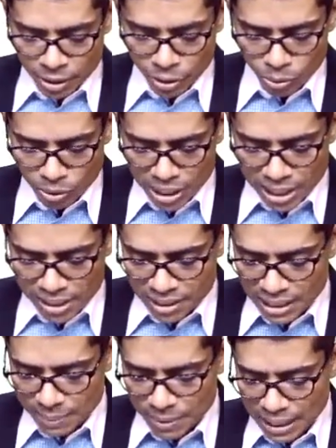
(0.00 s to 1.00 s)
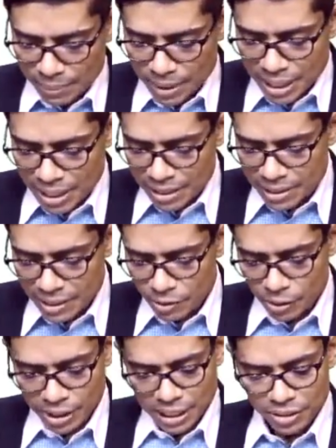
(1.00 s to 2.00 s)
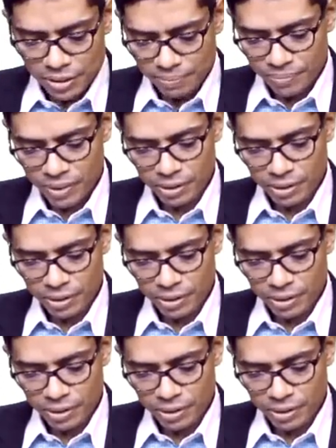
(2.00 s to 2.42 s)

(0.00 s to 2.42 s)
Total sleep time decreases with age.